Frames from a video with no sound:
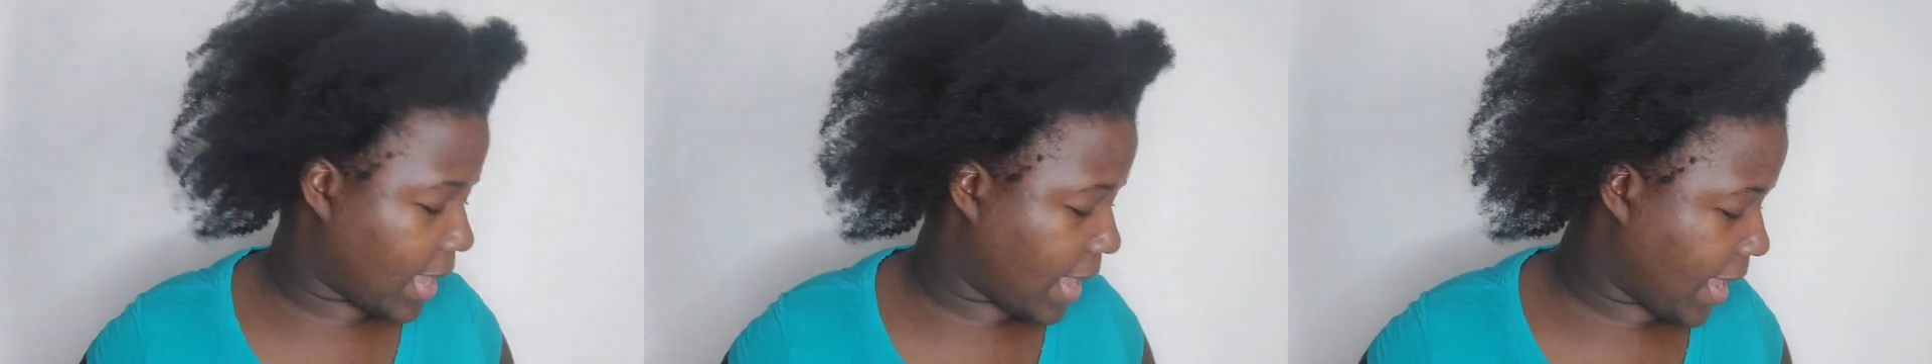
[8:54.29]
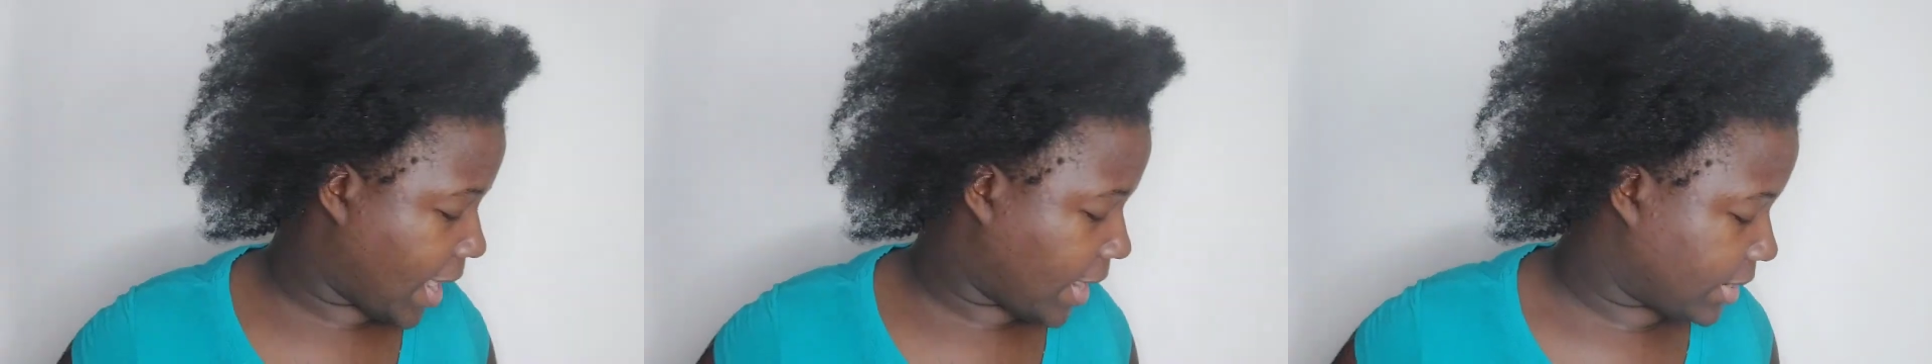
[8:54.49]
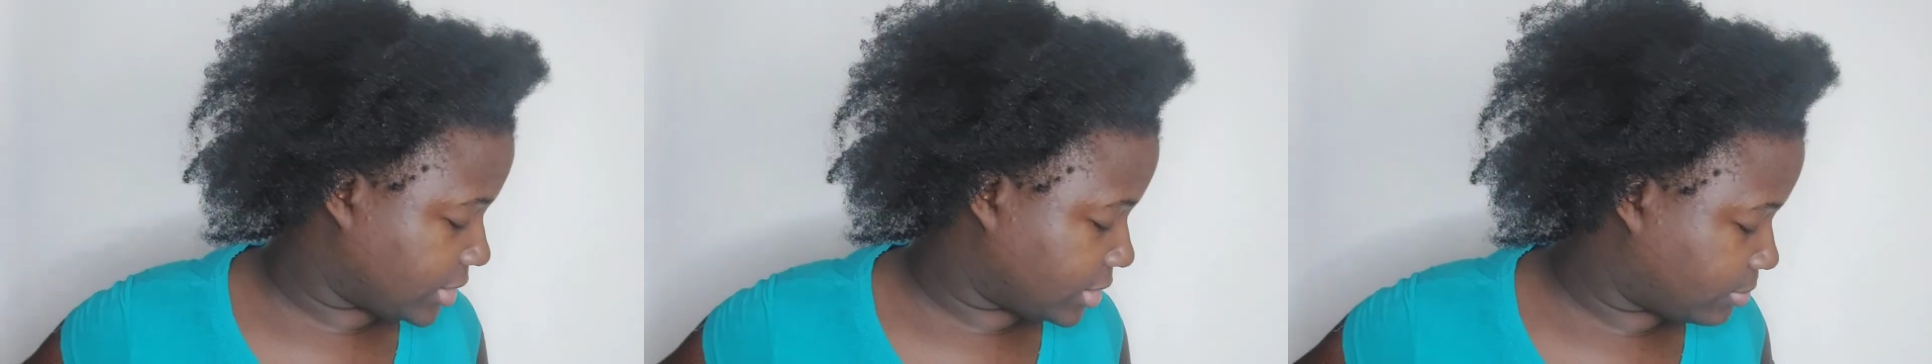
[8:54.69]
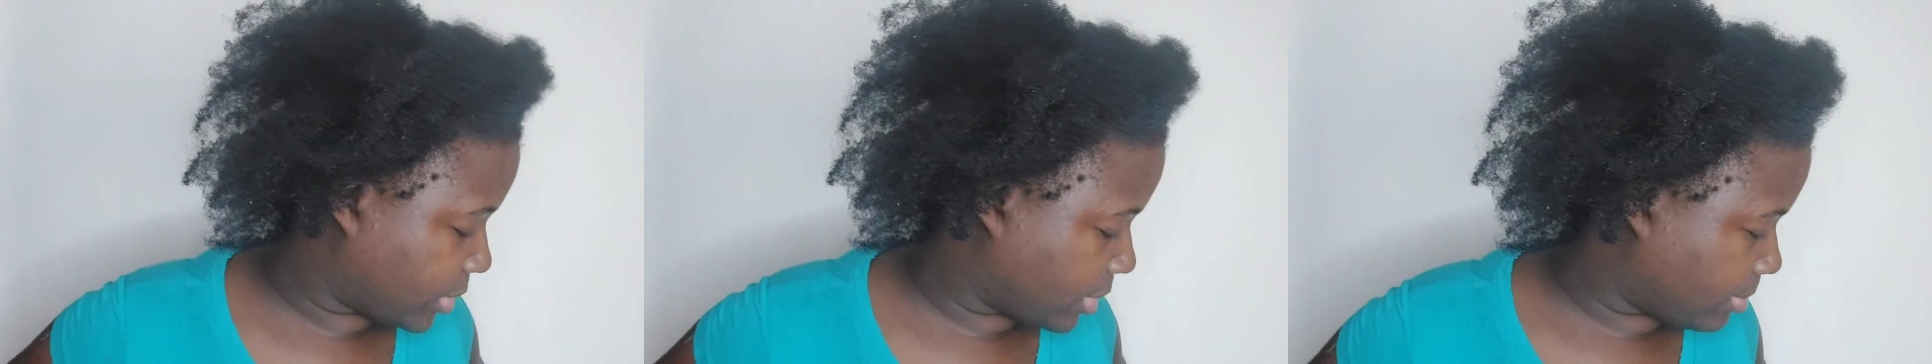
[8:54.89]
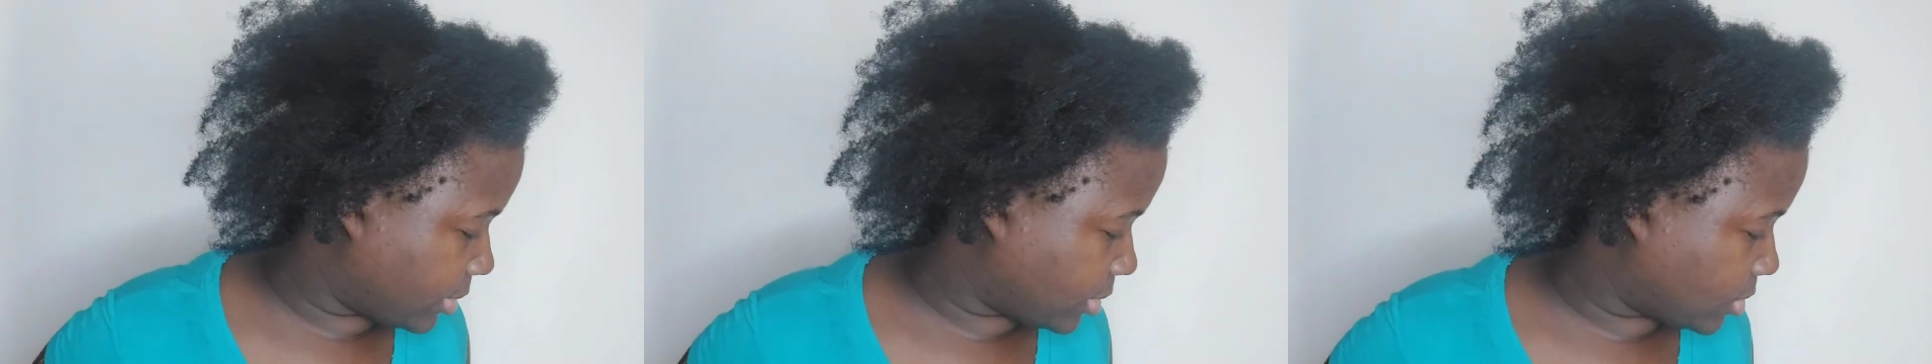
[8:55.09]
I had a
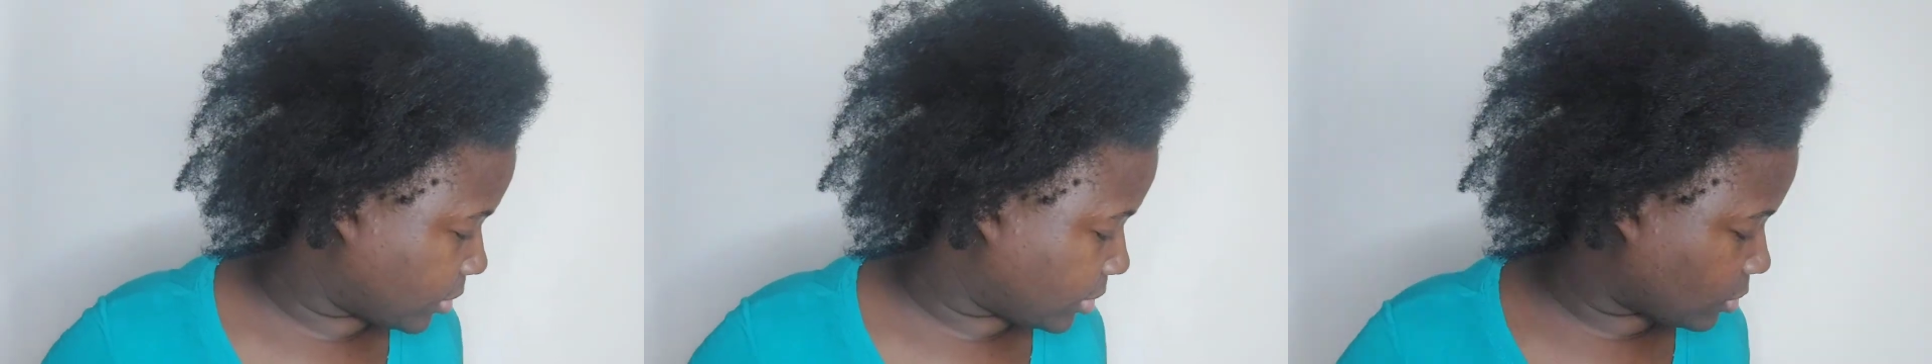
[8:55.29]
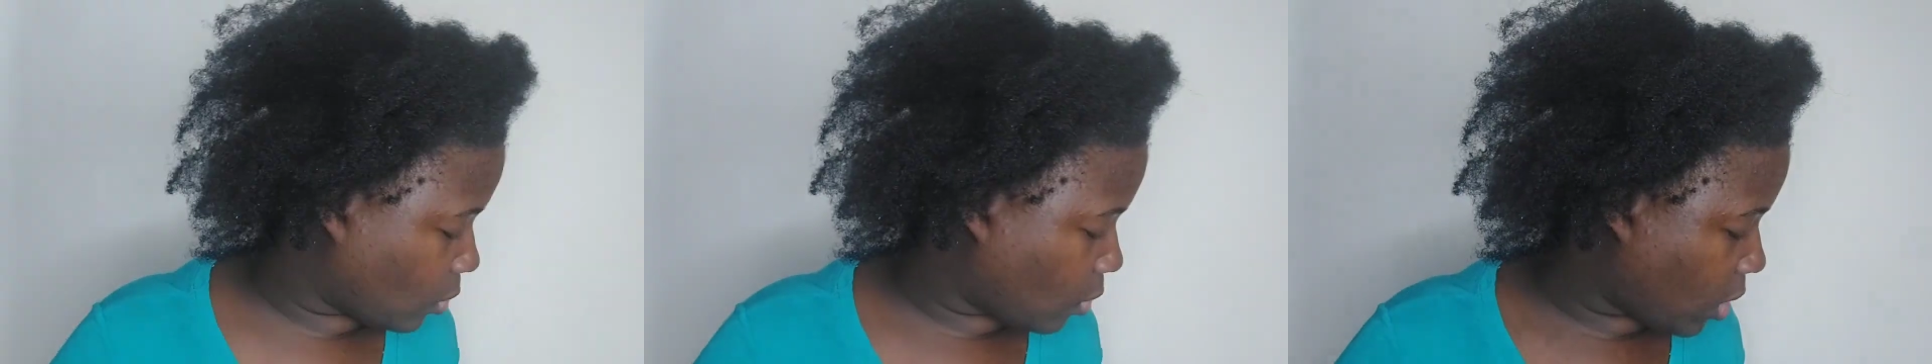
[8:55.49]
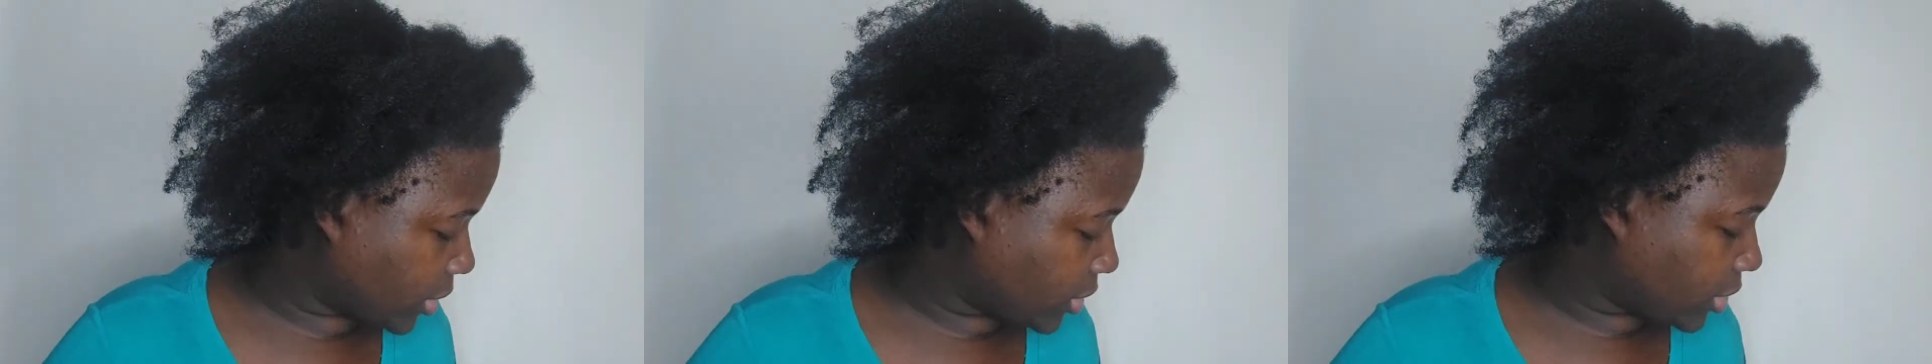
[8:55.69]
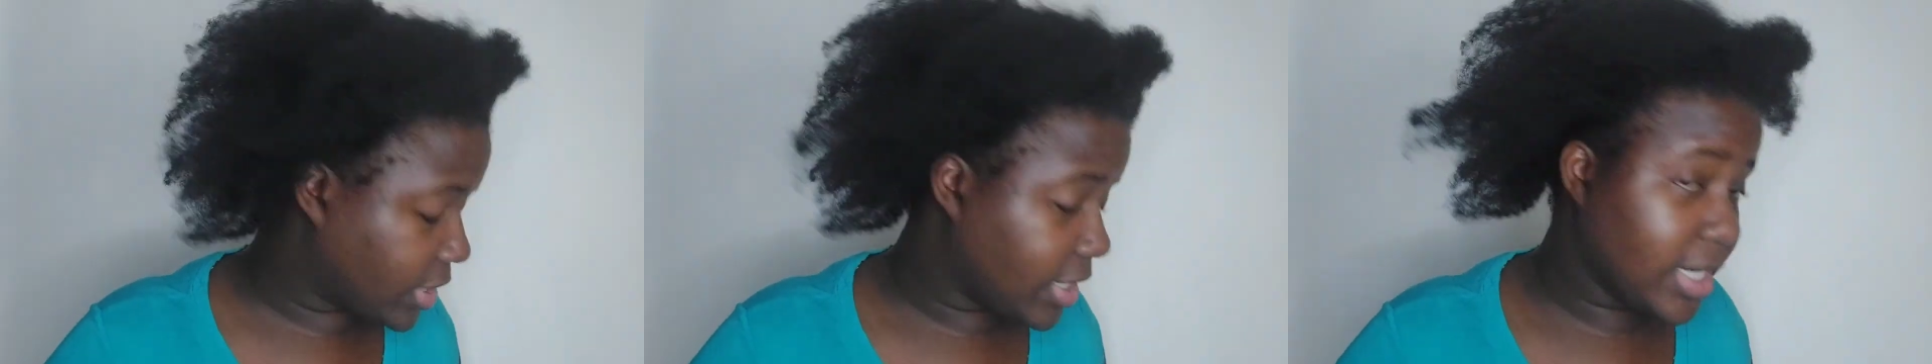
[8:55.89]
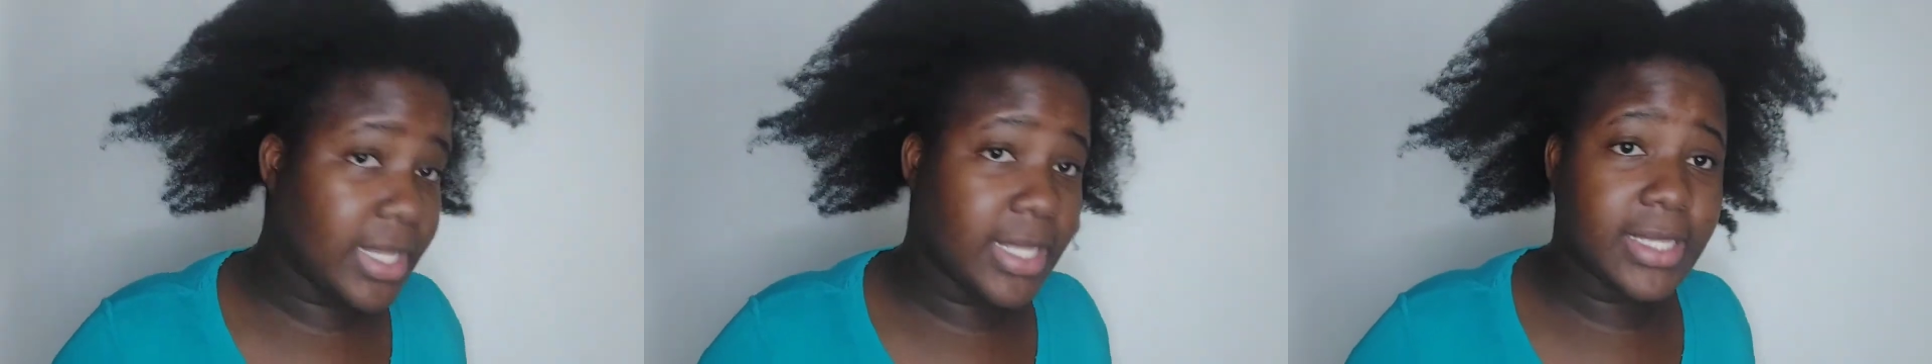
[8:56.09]
spray bottle with water
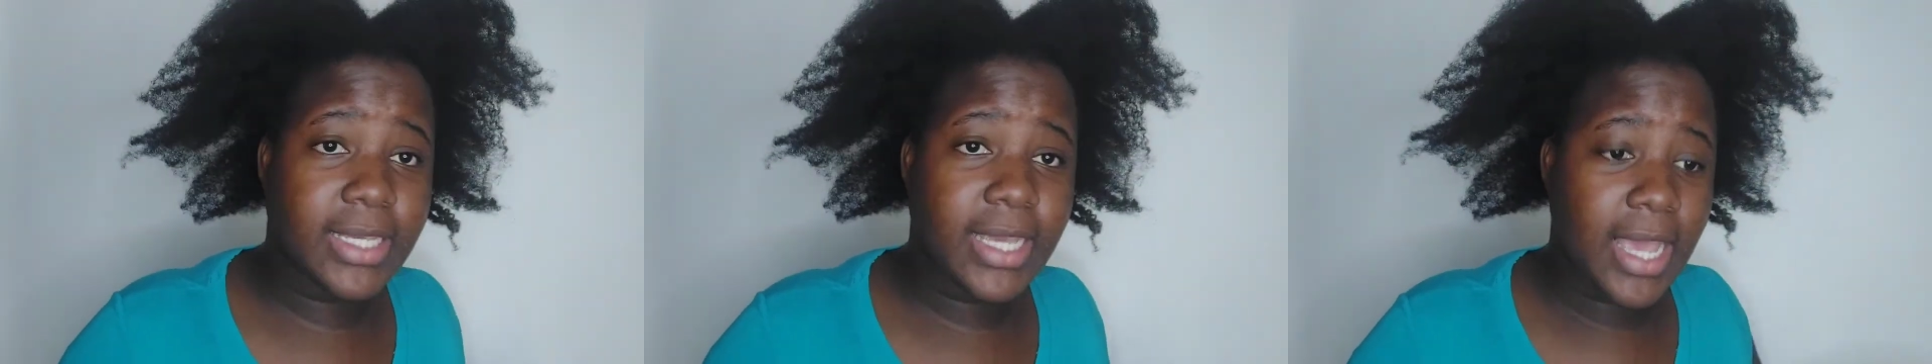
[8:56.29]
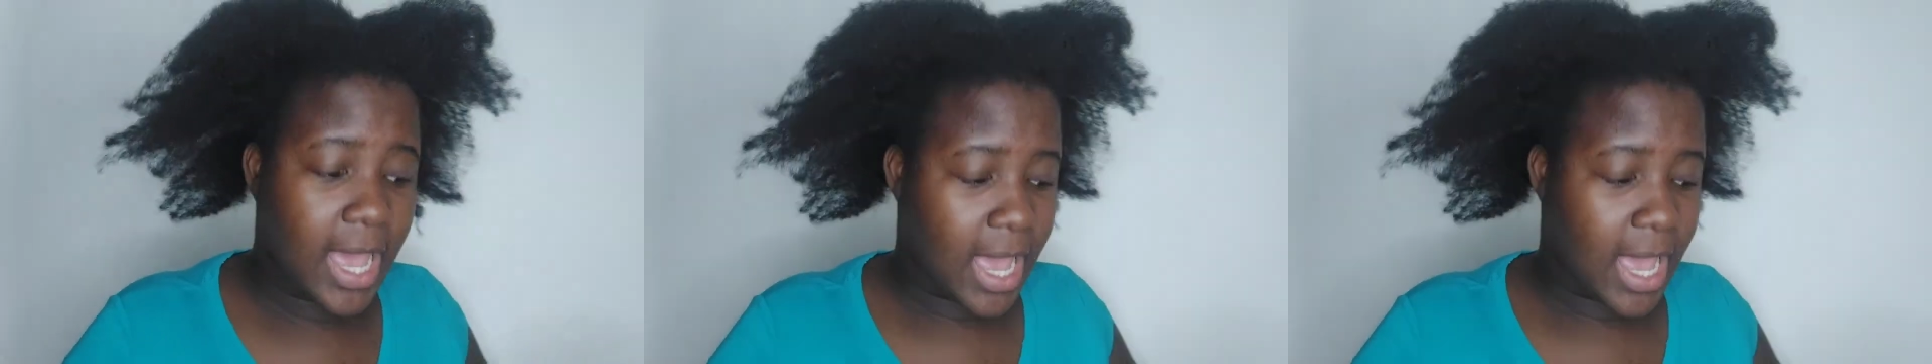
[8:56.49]
in it,